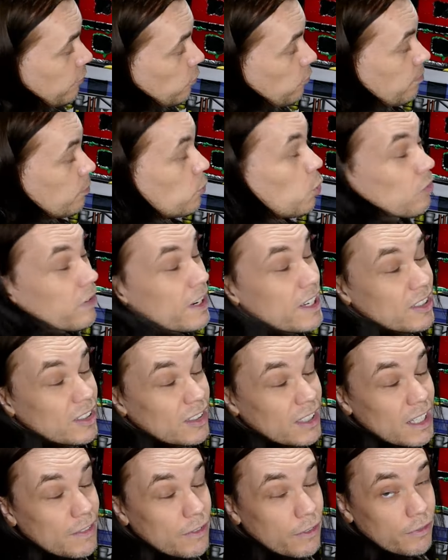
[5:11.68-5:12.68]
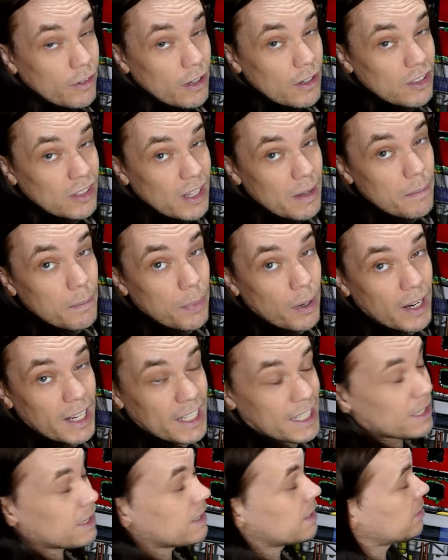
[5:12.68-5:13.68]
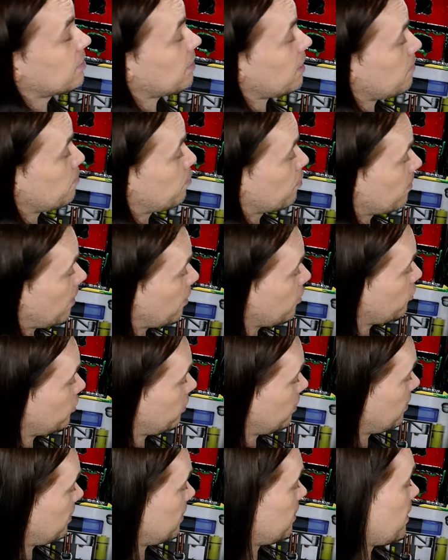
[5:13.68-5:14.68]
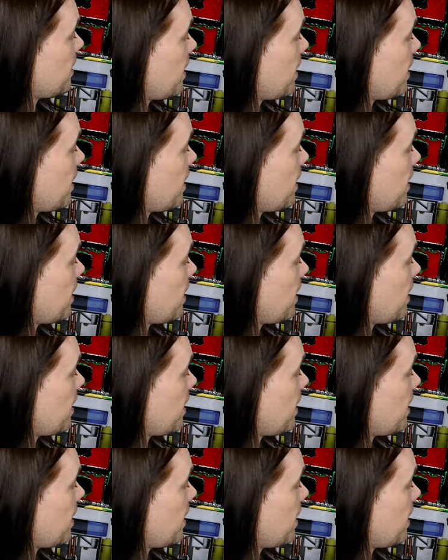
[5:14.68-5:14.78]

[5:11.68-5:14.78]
More recently, for Frozen Empire, they did the same promotion and they